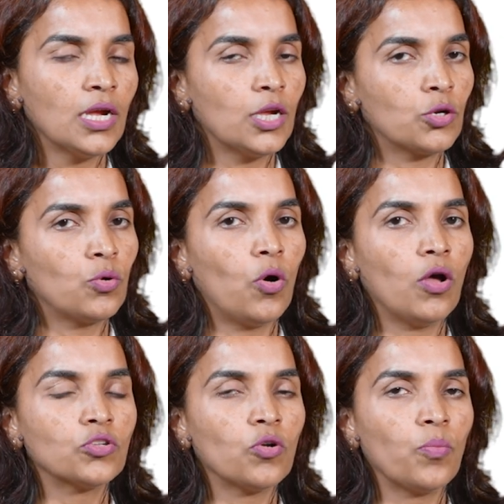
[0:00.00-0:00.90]
it could
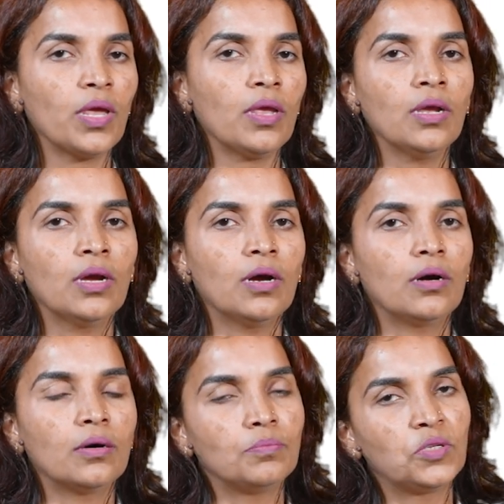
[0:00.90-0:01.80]
also be
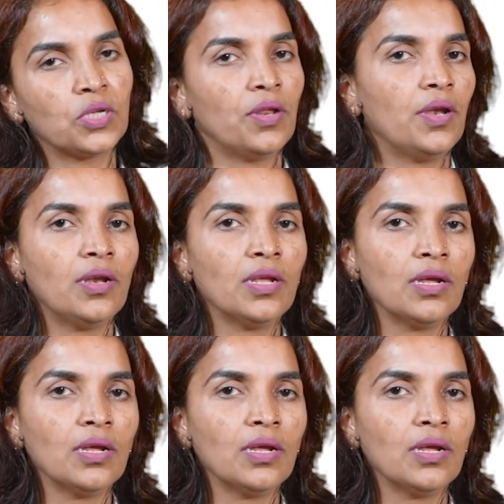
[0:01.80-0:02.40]
generating